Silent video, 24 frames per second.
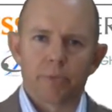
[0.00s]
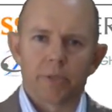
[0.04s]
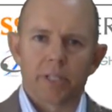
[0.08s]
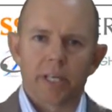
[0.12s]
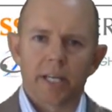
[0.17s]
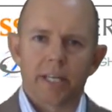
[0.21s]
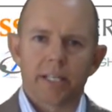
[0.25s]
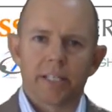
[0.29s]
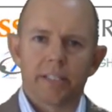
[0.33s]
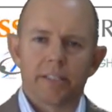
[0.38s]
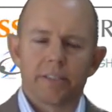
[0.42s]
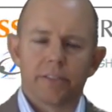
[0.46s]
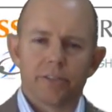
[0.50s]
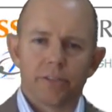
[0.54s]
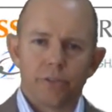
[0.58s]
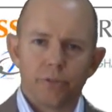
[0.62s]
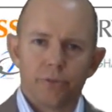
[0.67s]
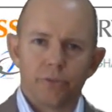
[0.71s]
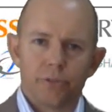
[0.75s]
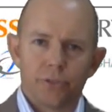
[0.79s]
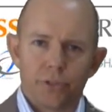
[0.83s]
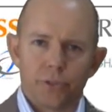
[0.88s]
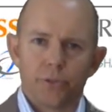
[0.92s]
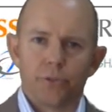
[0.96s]
but they
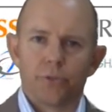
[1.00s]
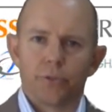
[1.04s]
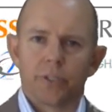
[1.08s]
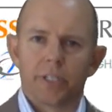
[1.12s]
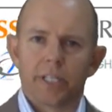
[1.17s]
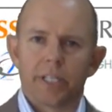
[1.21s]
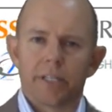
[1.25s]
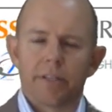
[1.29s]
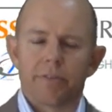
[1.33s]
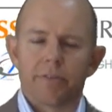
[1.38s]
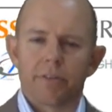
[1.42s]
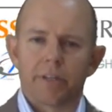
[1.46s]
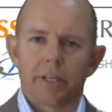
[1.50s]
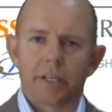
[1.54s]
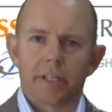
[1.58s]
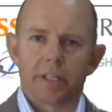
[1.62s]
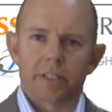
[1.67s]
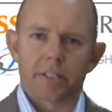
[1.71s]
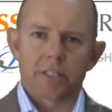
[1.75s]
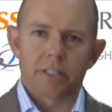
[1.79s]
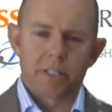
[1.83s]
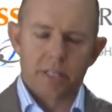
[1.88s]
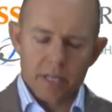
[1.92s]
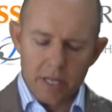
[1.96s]
do two key
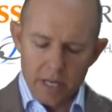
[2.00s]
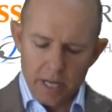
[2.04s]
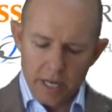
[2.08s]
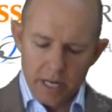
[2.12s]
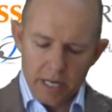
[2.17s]
things.